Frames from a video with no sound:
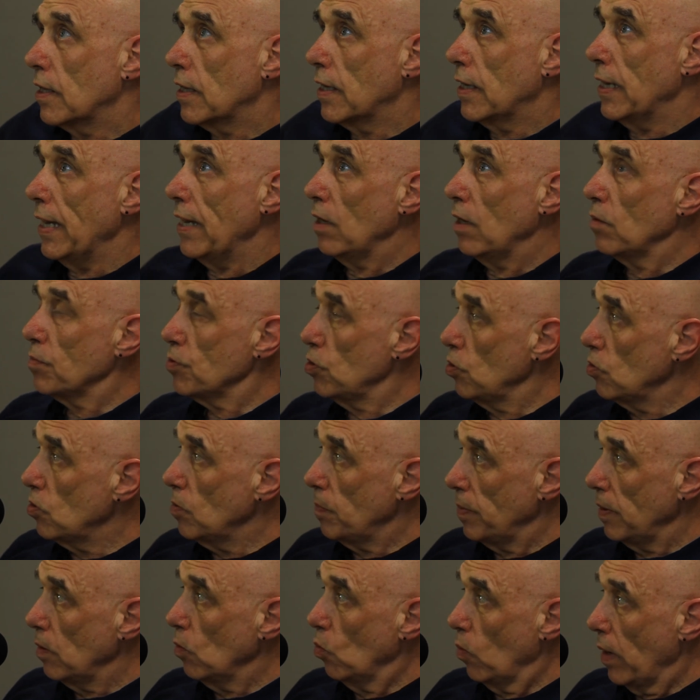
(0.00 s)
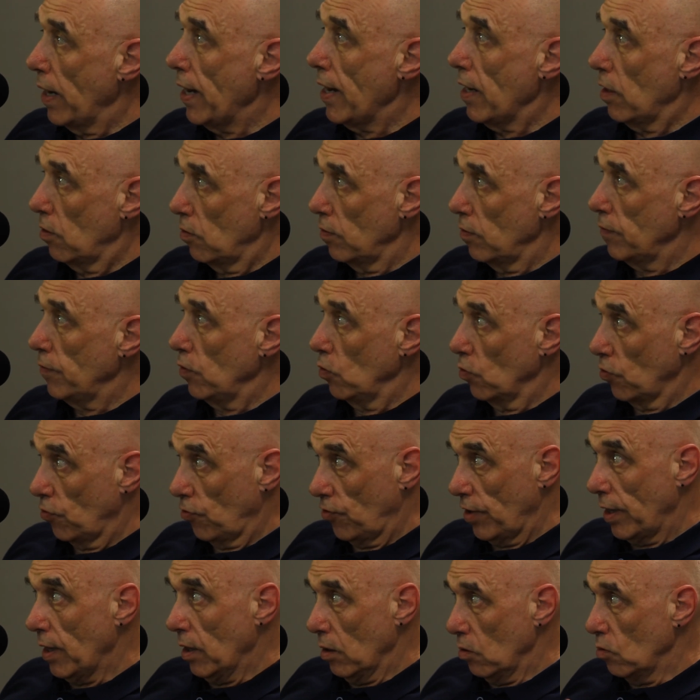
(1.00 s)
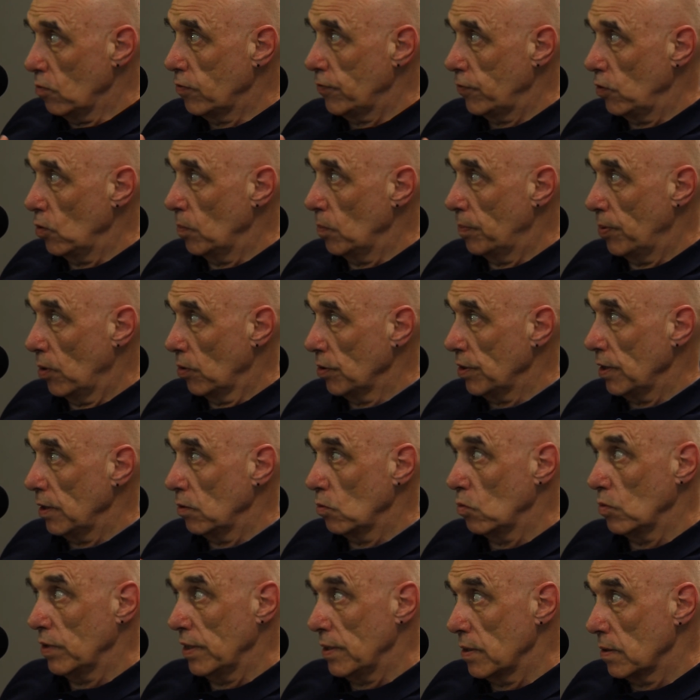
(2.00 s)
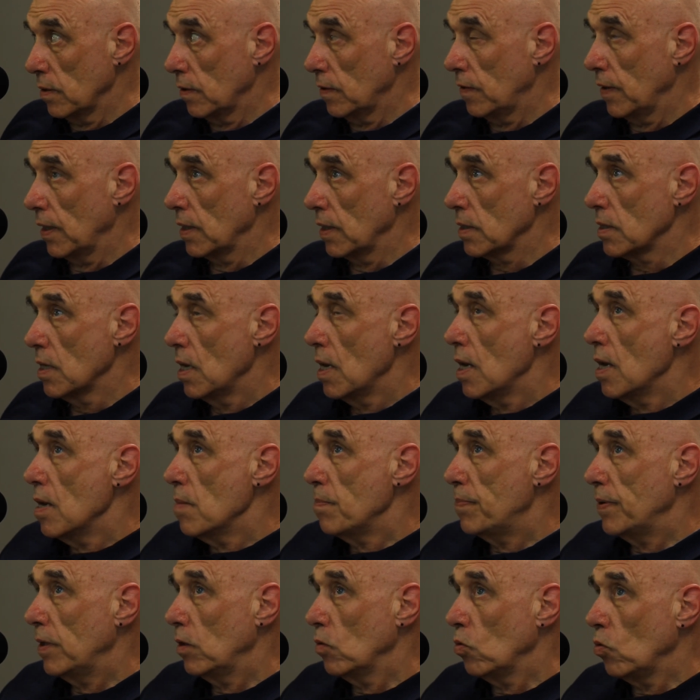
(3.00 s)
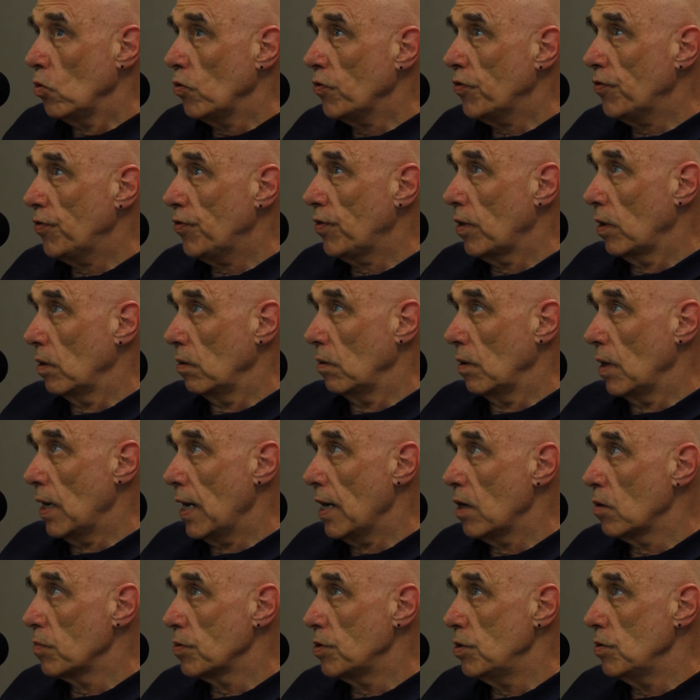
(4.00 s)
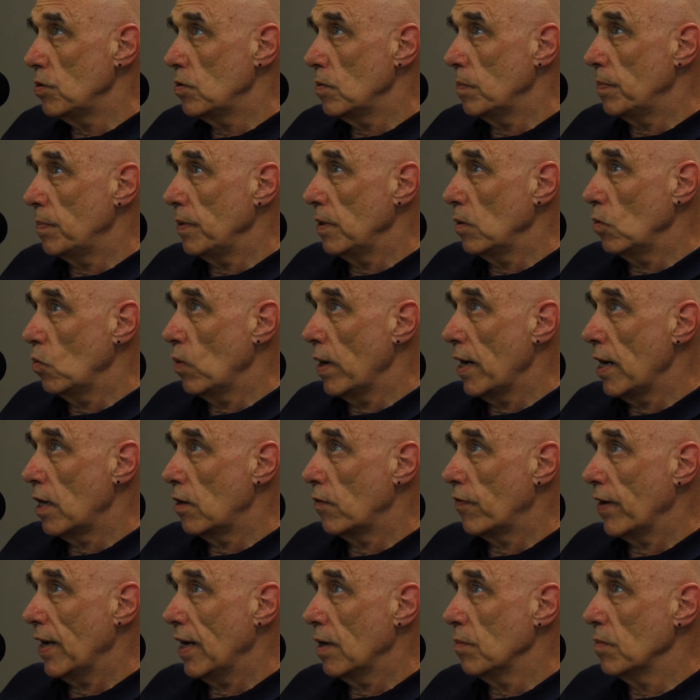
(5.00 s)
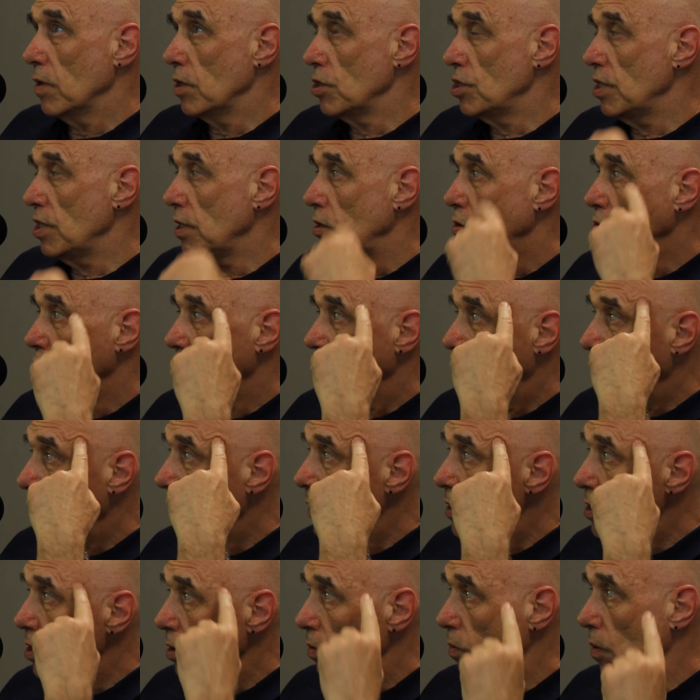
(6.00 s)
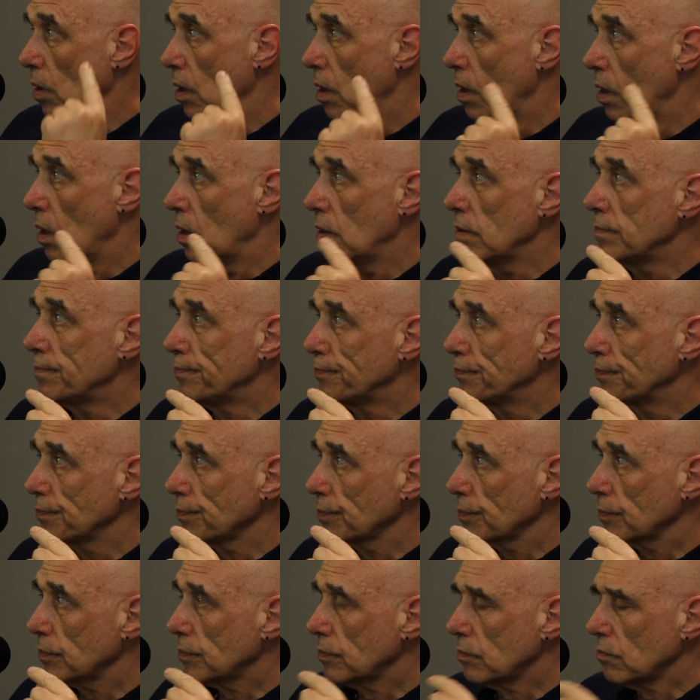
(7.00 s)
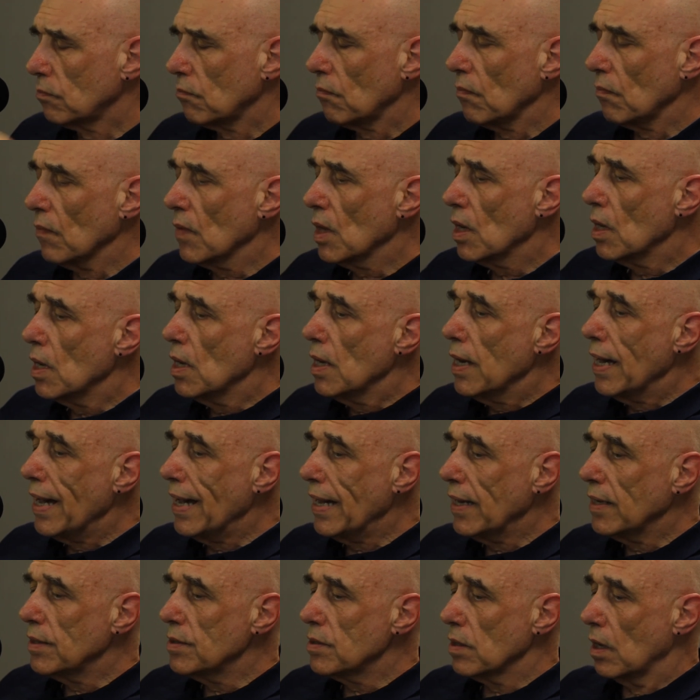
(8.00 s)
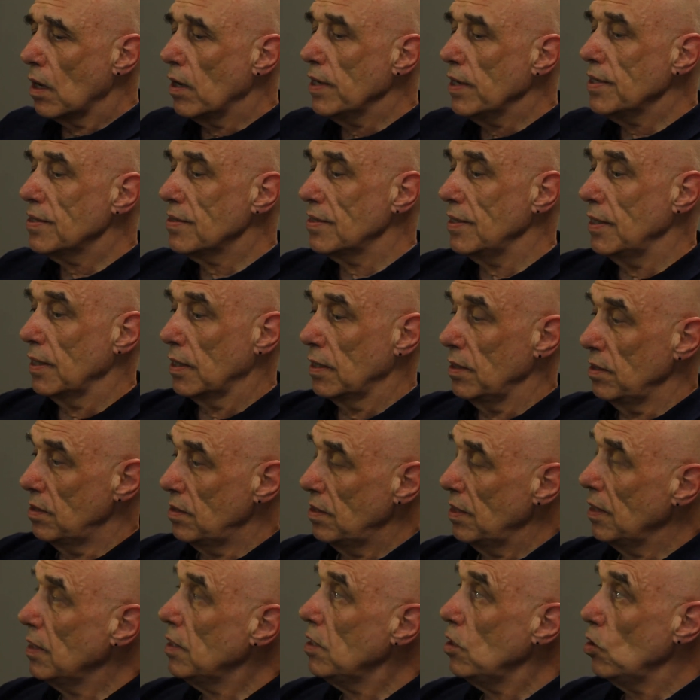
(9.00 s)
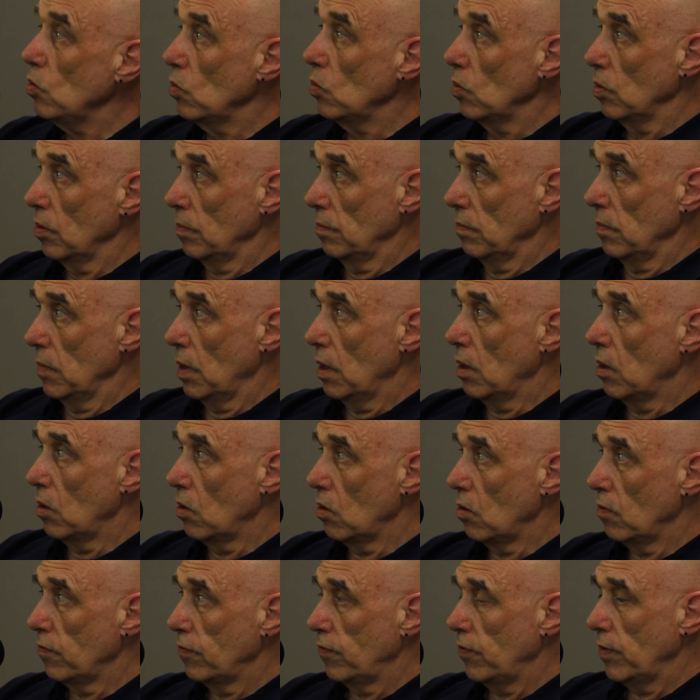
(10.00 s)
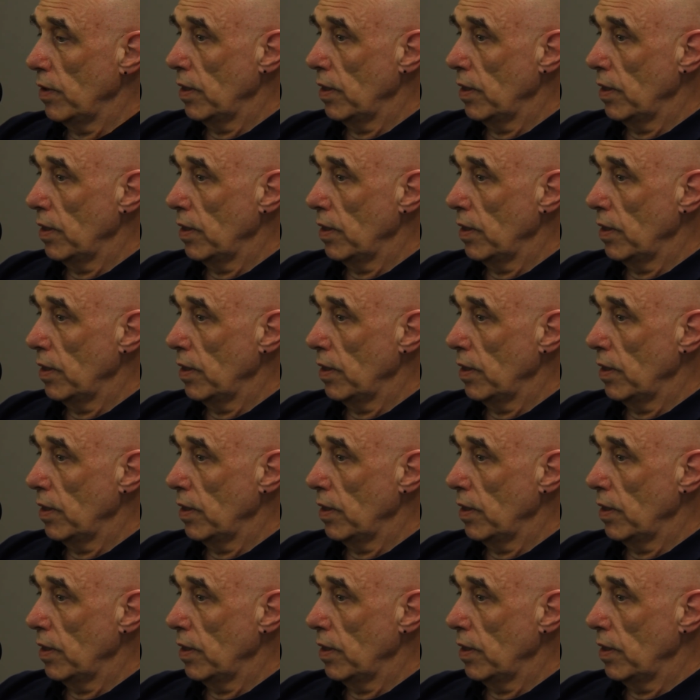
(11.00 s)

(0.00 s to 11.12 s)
helps you to be aware of yourself, your body, and all these other things. But it also helps you to be aware of how much in your head you are. And I see a continuum of